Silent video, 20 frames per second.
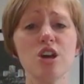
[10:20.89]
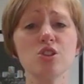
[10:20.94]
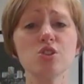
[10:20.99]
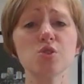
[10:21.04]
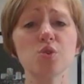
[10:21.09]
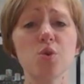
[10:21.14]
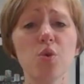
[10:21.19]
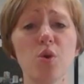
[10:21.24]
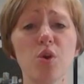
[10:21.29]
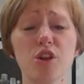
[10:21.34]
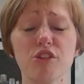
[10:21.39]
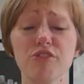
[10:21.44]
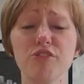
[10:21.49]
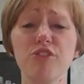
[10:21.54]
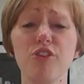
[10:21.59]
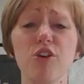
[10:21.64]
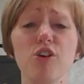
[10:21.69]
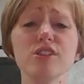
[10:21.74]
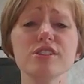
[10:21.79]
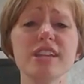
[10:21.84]
toward
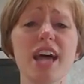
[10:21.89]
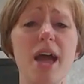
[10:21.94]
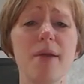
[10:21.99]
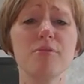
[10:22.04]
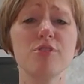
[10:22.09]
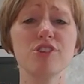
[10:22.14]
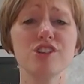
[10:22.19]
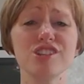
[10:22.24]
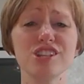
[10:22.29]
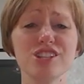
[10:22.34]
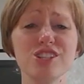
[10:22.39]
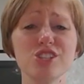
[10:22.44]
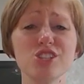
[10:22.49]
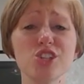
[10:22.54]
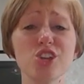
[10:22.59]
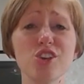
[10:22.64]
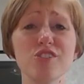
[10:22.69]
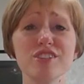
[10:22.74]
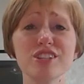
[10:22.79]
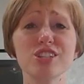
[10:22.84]
full-time Christian
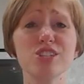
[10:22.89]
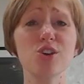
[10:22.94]
service,